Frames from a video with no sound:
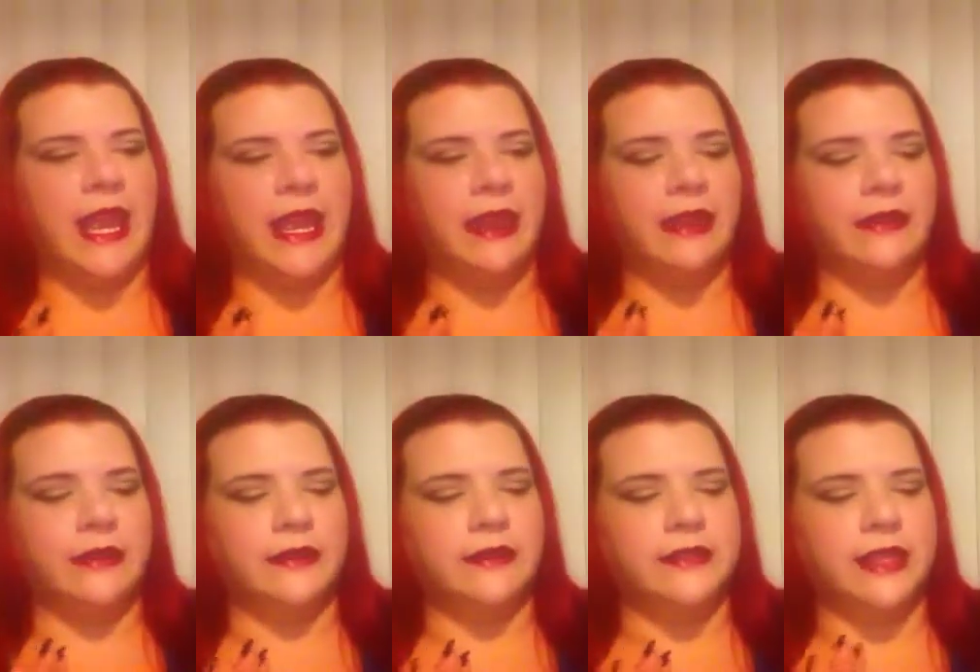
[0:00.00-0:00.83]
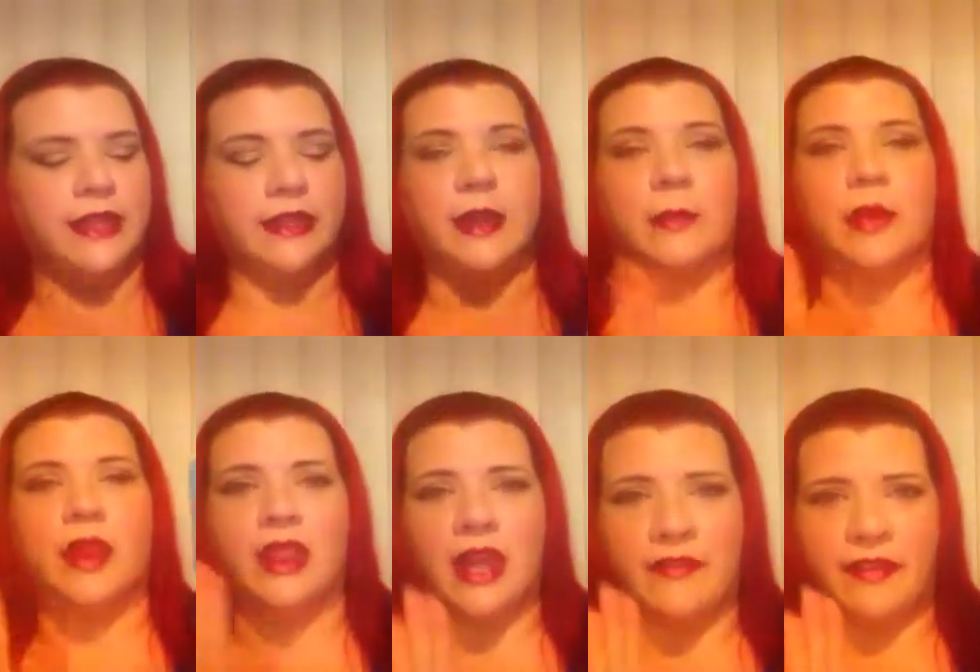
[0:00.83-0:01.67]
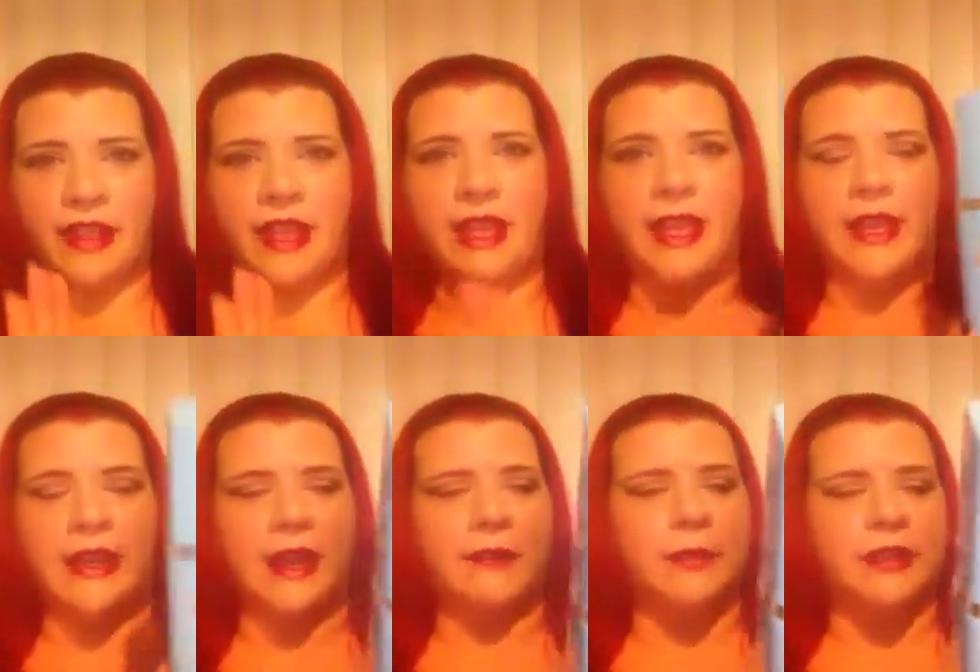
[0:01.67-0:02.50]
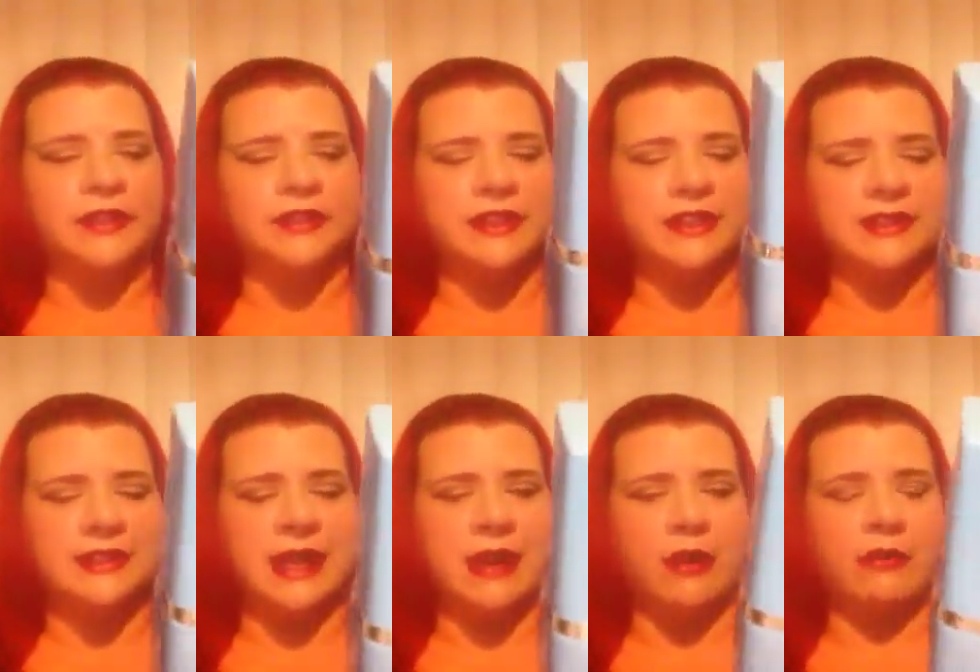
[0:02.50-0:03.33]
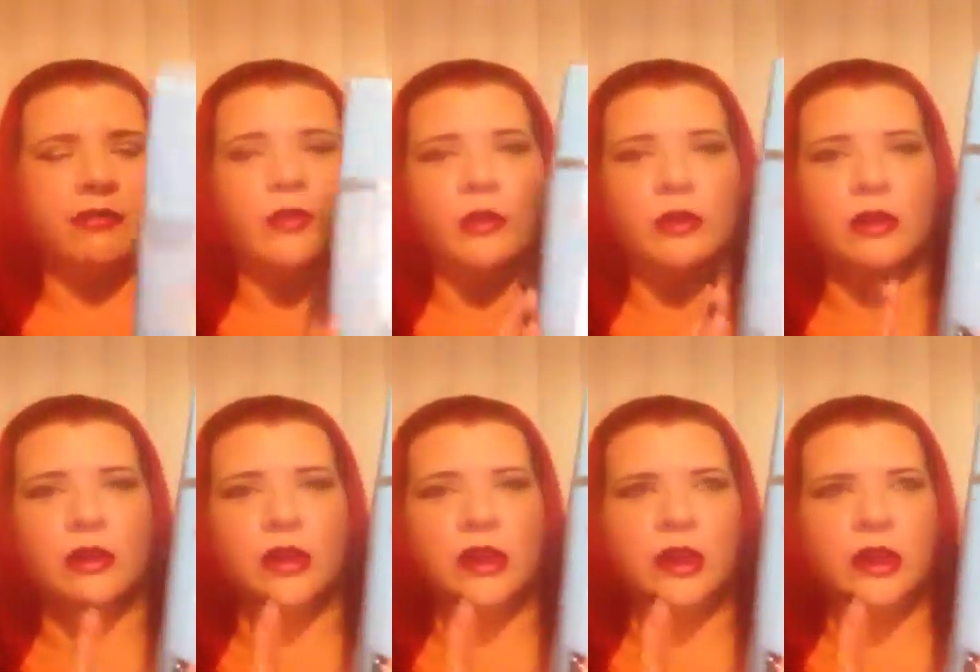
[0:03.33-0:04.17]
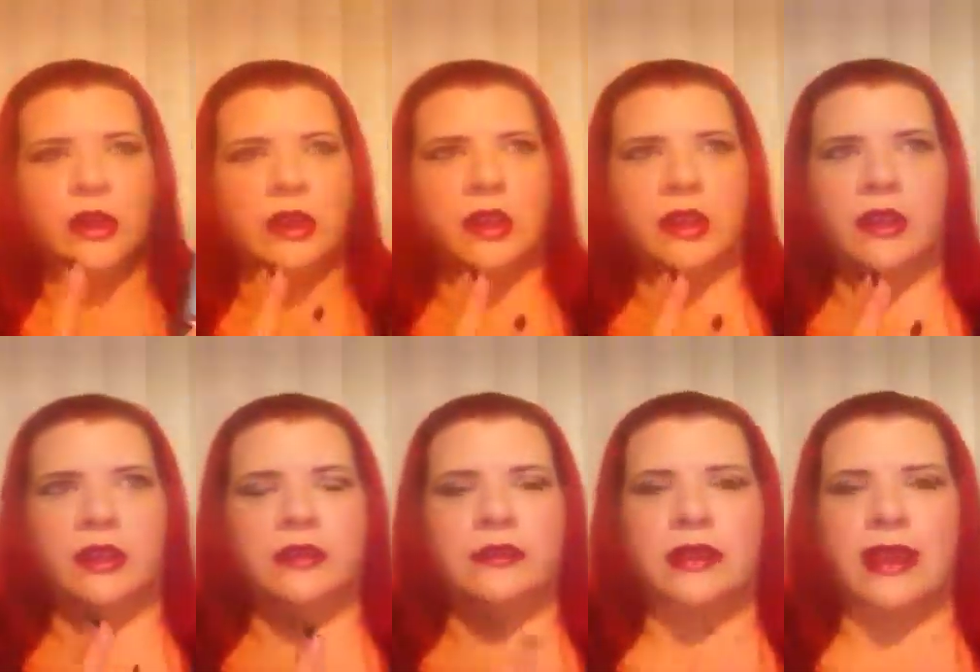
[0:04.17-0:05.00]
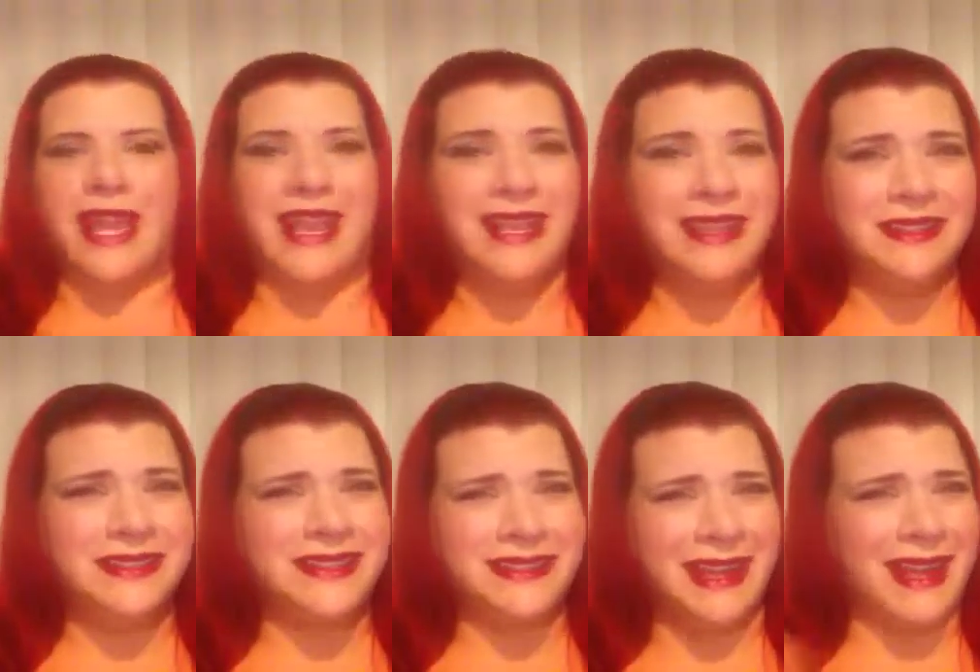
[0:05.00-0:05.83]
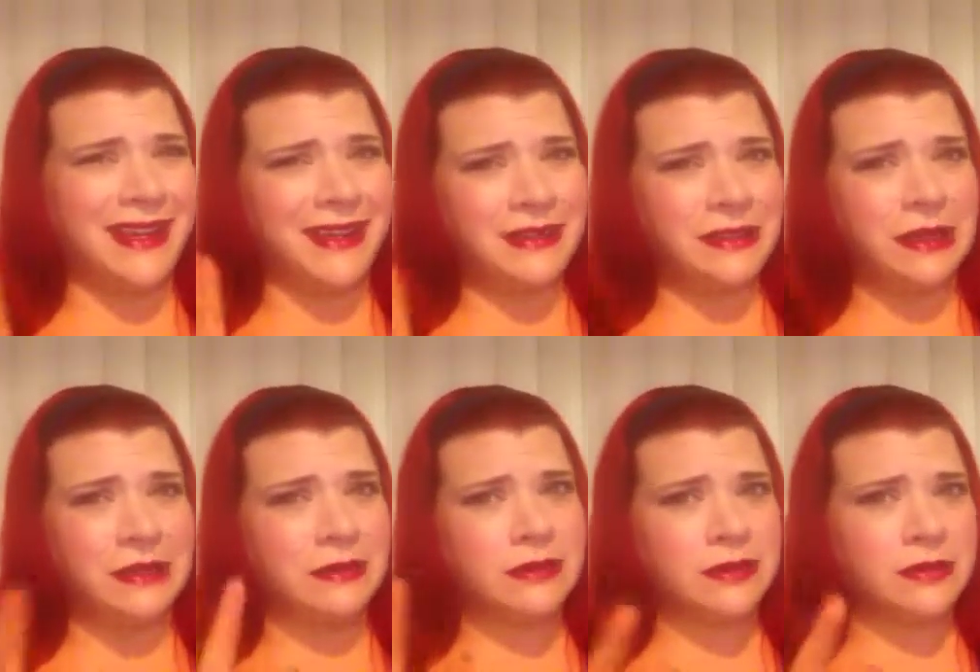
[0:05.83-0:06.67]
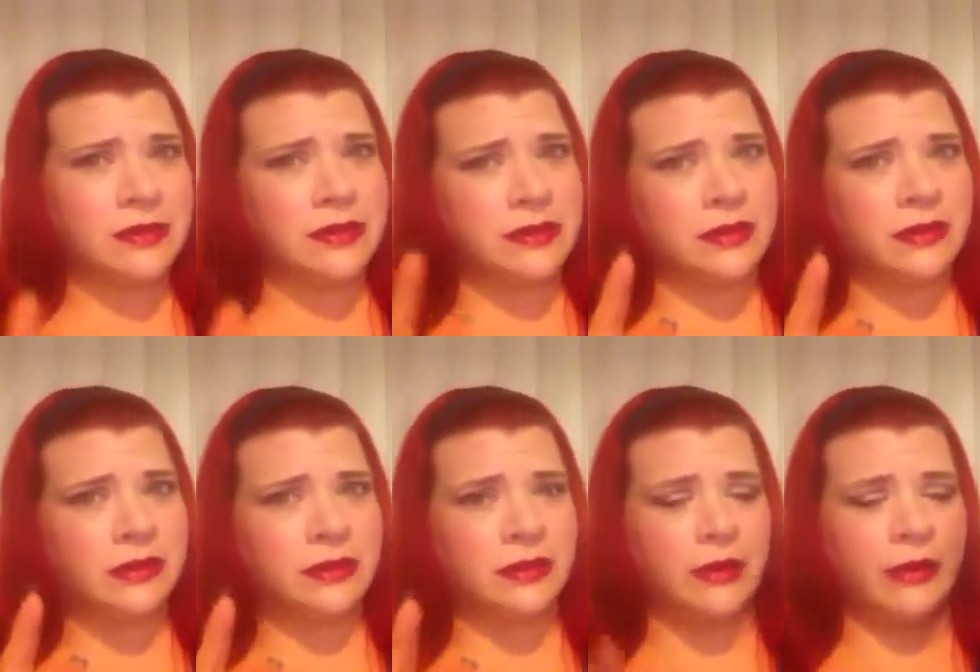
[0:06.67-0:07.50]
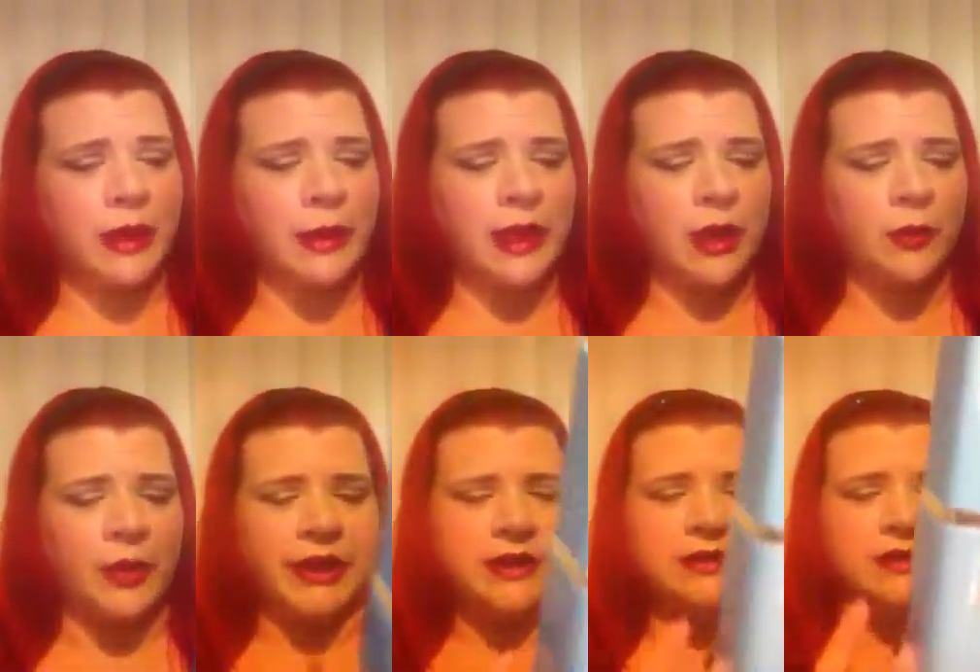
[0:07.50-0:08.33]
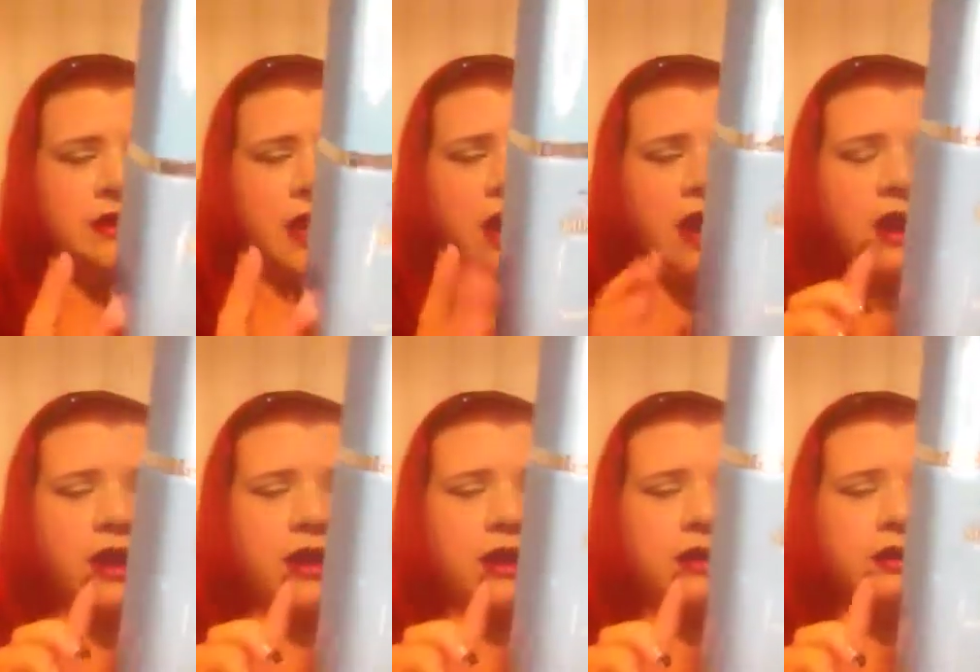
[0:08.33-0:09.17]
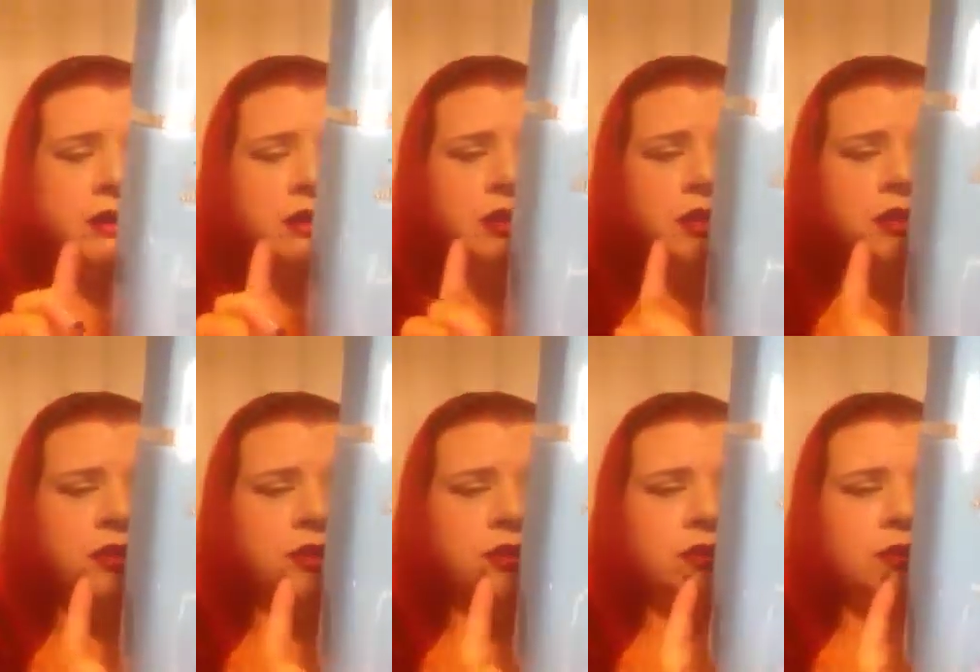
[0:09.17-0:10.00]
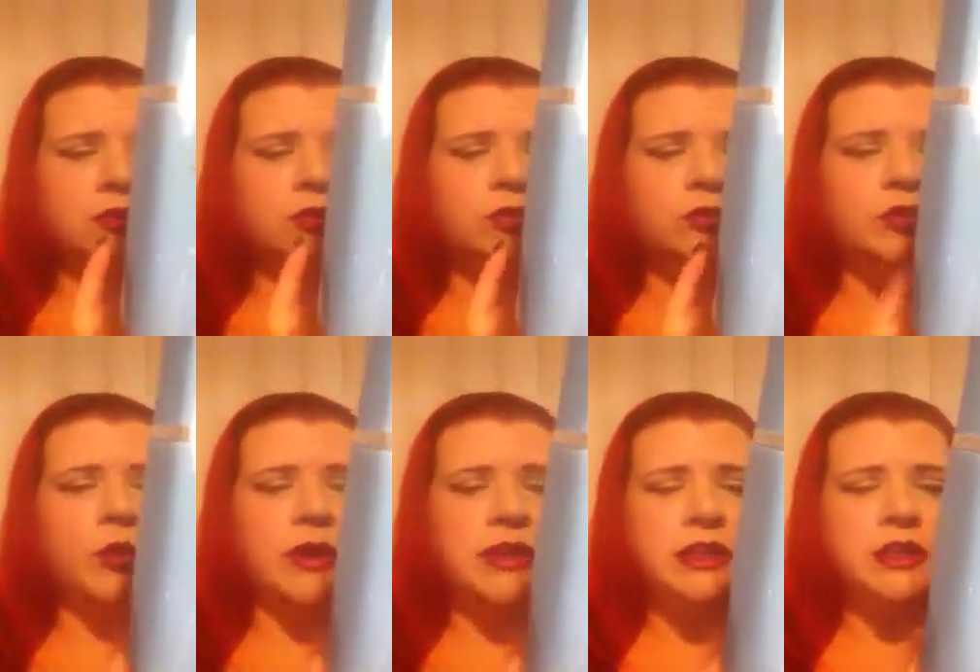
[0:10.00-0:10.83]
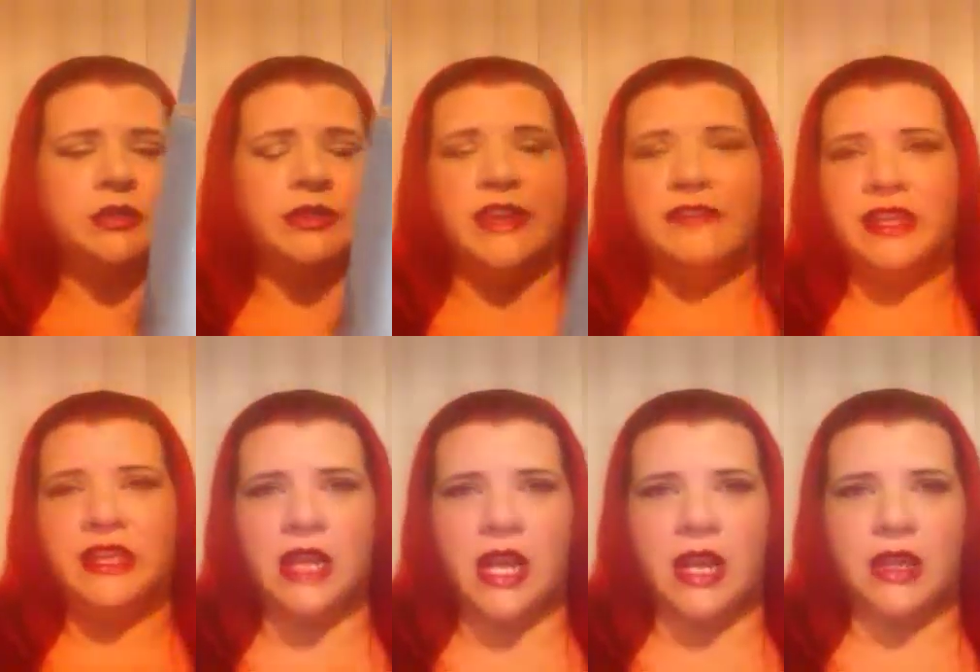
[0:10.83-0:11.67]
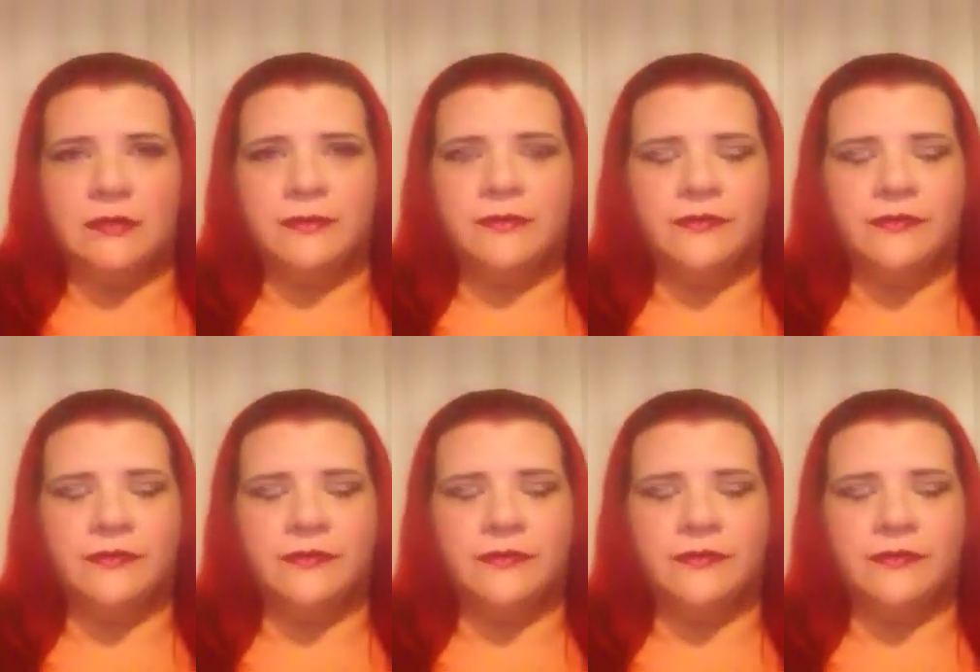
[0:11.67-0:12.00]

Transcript: and ended up loving it. And I've been using this now for 8-9 years, around there, but it's $22.79.